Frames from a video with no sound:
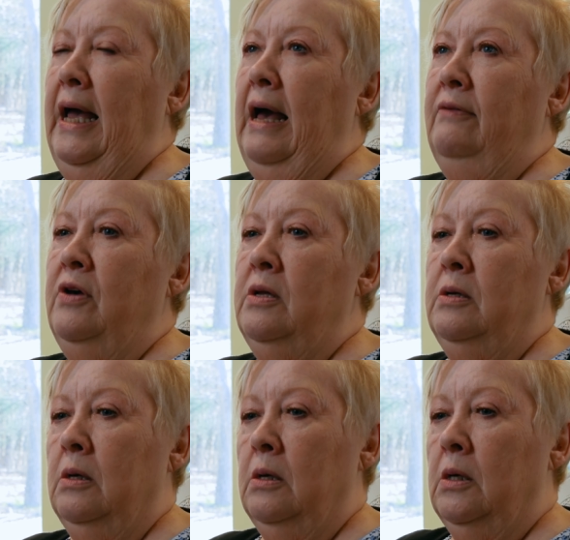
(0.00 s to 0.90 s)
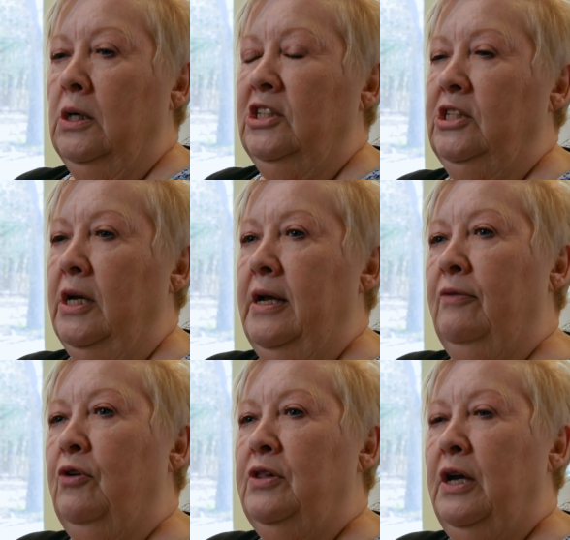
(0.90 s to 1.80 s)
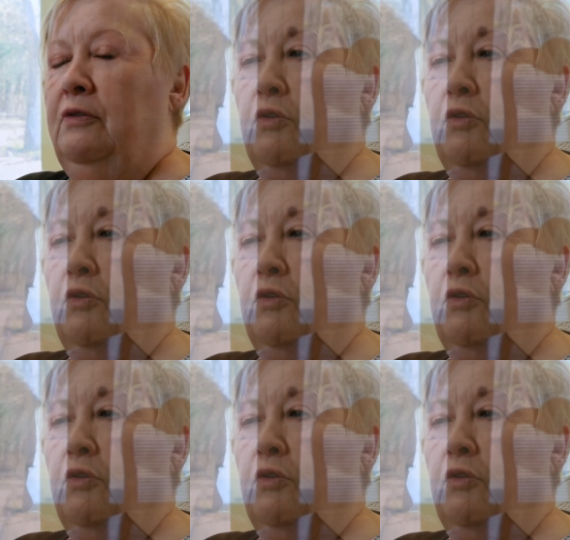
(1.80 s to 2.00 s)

haven't done everything